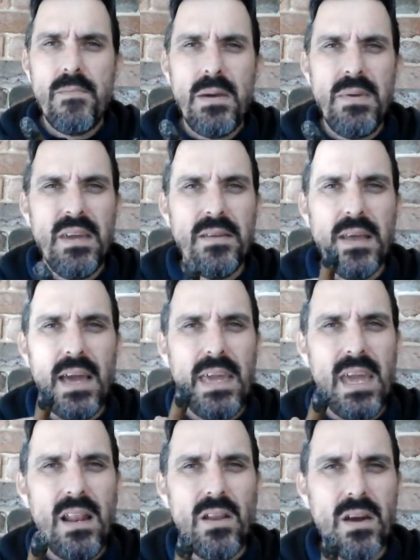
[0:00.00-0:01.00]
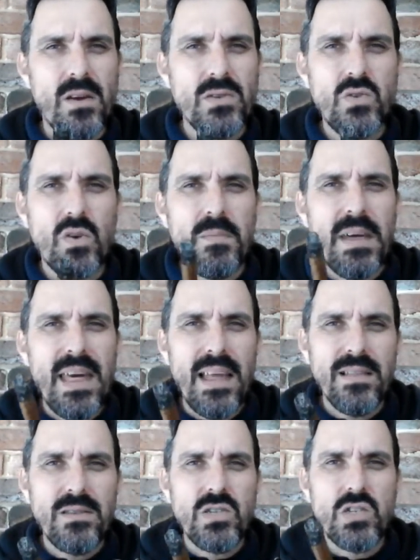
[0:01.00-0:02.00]
Maybe, again, like I was talking about,
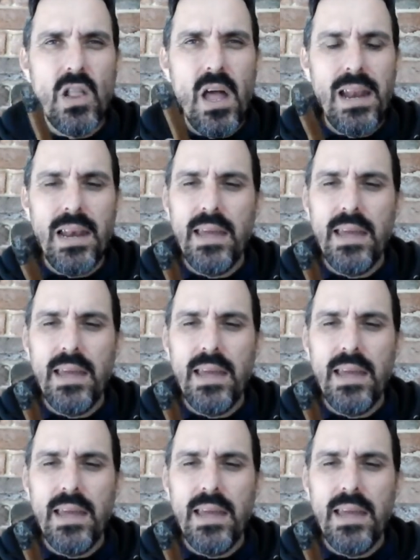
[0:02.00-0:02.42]
that slight